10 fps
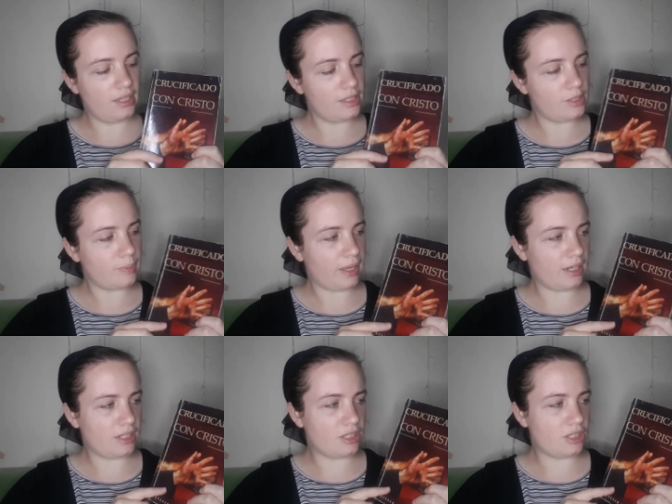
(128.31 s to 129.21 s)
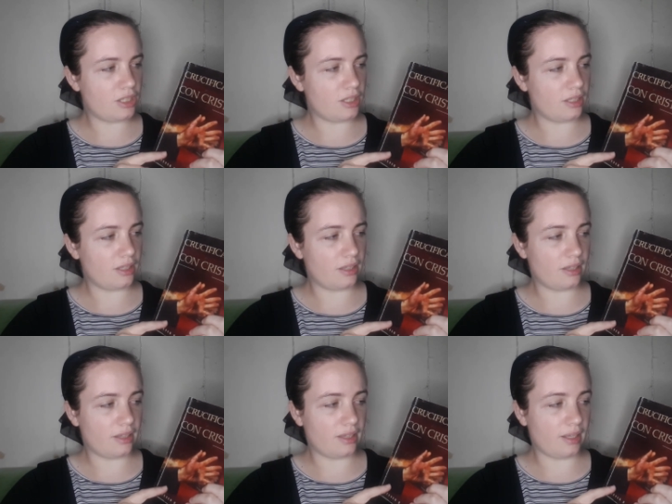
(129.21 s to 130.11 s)
In Spanish,
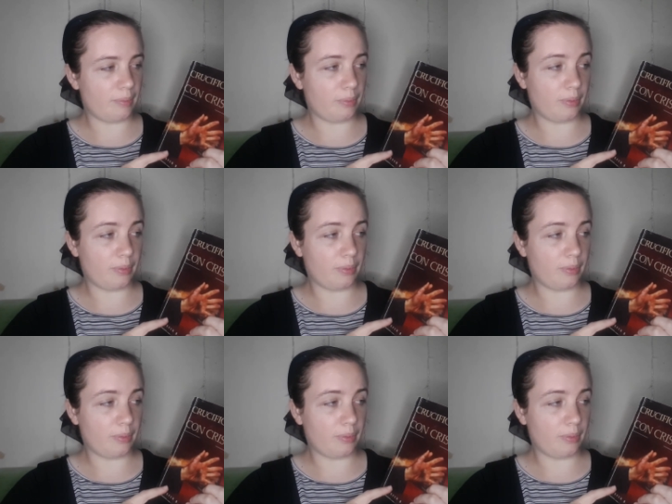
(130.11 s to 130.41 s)
they